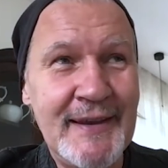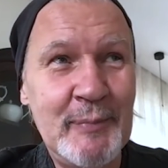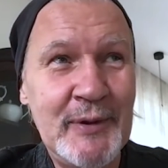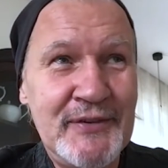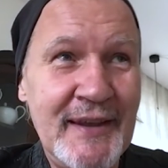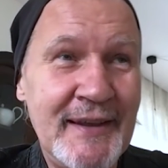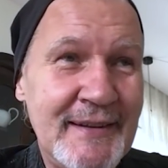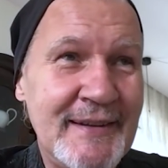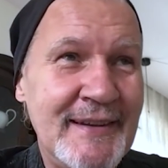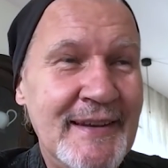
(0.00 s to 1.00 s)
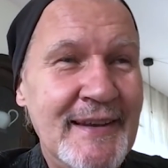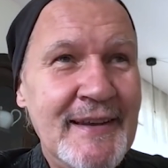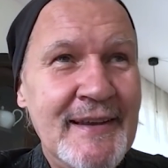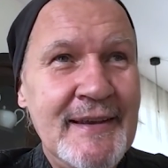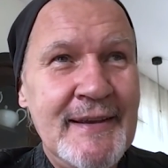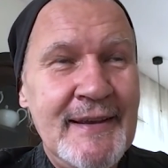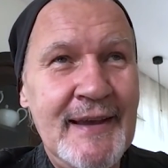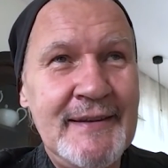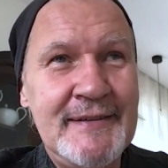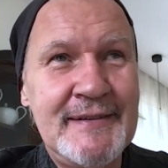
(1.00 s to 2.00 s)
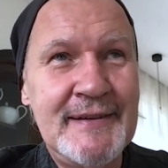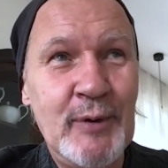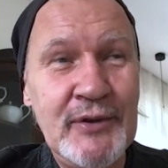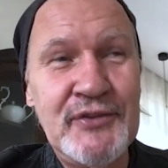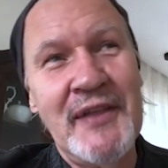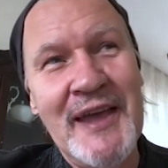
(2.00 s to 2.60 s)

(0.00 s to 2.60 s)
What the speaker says: But, and the ones that